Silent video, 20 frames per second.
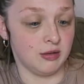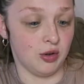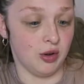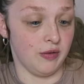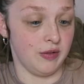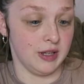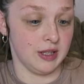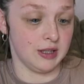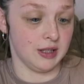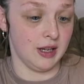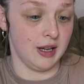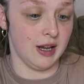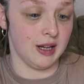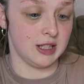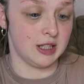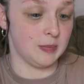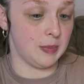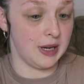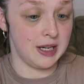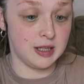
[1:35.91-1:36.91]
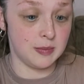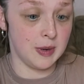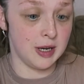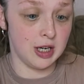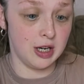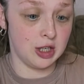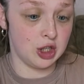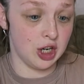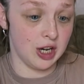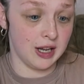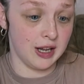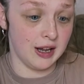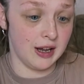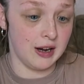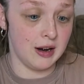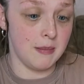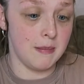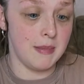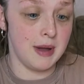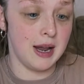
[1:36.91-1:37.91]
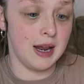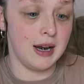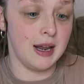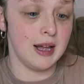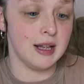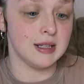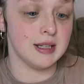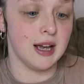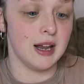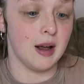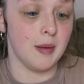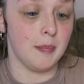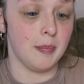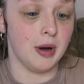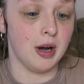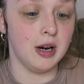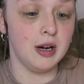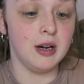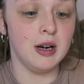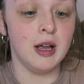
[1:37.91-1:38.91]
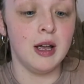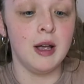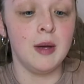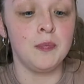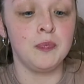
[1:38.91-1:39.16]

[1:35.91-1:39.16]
obviously a spice bitty chicken, mayonnaise and a bun.